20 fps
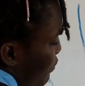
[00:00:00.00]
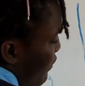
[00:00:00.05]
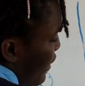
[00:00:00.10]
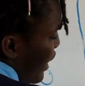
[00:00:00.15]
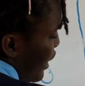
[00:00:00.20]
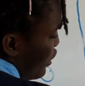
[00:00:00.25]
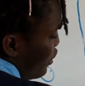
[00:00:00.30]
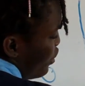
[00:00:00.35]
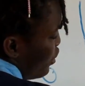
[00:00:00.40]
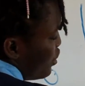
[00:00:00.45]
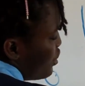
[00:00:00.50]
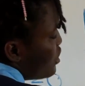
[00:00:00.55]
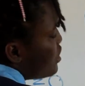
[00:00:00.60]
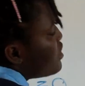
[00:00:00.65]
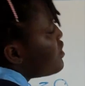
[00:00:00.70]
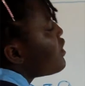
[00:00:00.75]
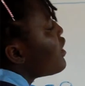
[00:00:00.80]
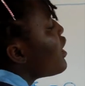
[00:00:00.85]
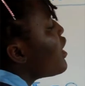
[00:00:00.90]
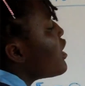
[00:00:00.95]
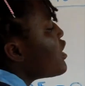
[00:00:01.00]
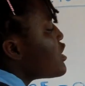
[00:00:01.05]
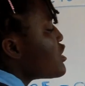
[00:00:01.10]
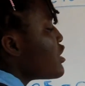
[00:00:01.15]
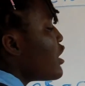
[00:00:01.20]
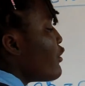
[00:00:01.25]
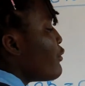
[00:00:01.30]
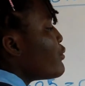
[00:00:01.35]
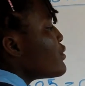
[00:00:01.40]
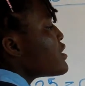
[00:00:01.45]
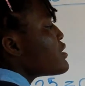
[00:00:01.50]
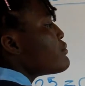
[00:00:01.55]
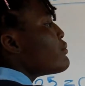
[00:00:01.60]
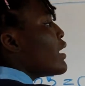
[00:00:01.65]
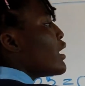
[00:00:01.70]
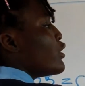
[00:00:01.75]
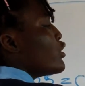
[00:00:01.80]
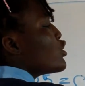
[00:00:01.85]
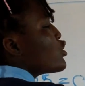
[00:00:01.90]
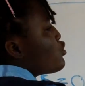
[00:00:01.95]
minus, instead of putting
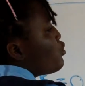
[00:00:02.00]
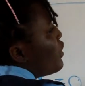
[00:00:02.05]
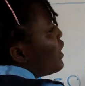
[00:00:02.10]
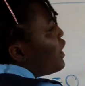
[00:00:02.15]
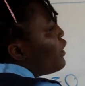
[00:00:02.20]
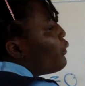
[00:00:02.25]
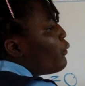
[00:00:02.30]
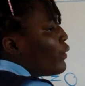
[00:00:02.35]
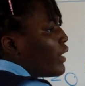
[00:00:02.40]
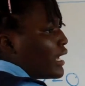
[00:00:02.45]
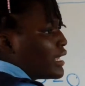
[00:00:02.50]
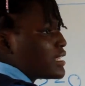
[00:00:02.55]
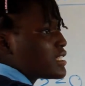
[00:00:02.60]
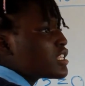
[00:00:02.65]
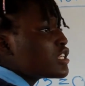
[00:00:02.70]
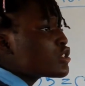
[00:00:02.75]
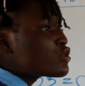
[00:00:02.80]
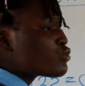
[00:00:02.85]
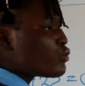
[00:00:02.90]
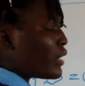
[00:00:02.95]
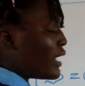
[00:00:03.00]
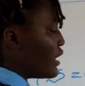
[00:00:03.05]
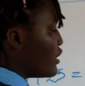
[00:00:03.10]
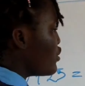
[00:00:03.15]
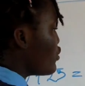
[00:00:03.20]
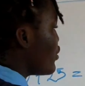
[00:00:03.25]
minus 1y, since 1 is